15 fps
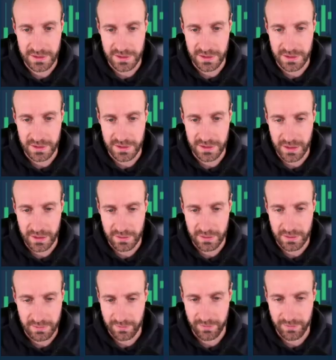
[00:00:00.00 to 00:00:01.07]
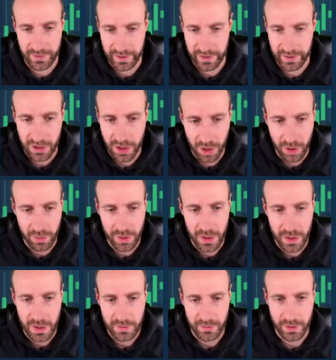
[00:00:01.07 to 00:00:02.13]
It's been very low
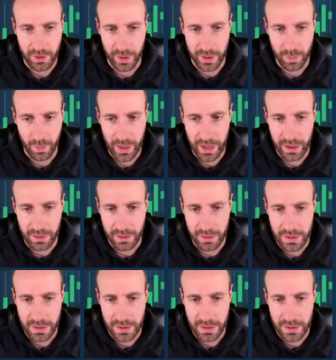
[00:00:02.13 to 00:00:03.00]
for quite a while.